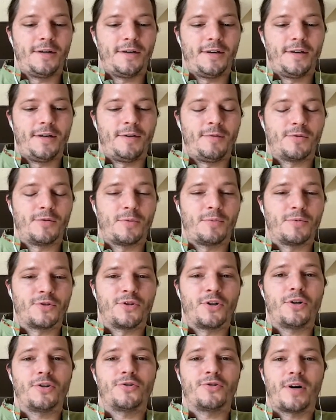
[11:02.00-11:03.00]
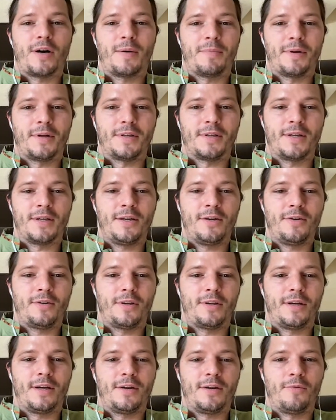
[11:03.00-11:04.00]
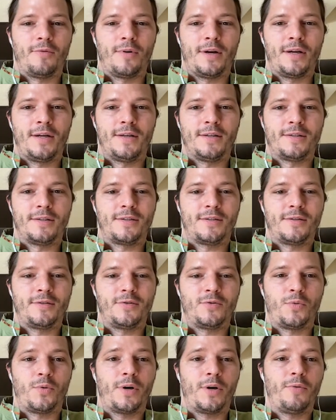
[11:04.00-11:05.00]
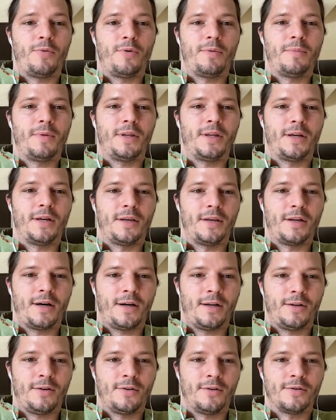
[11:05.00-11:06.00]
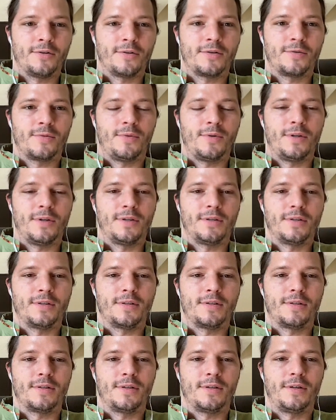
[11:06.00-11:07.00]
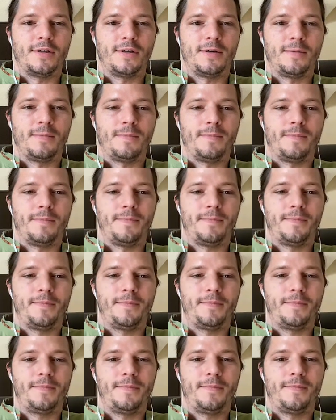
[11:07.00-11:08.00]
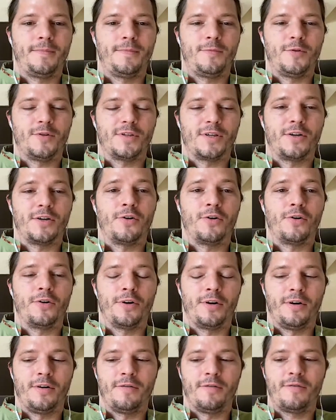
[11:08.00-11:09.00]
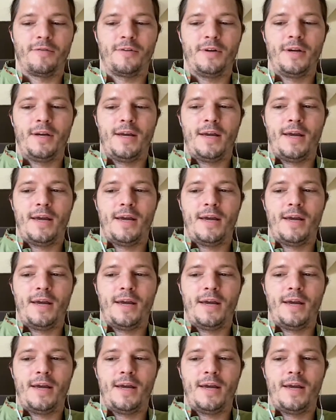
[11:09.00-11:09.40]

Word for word: uh, it was almost jaw dropping to hear that they had raised $21 million was, um, was unheard of.